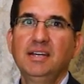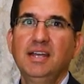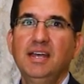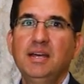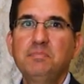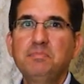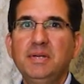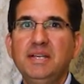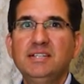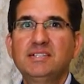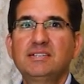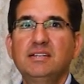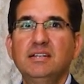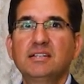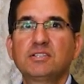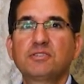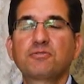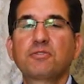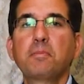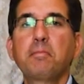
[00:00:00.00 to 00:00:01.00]
MP
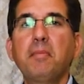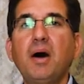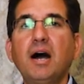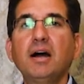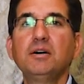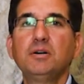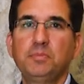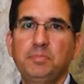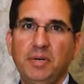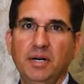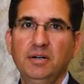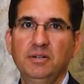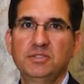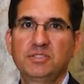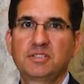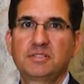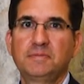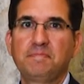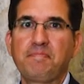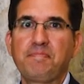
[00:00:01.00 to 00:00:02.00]
stands for
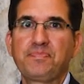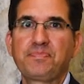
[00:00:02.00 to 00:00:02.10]
milepost,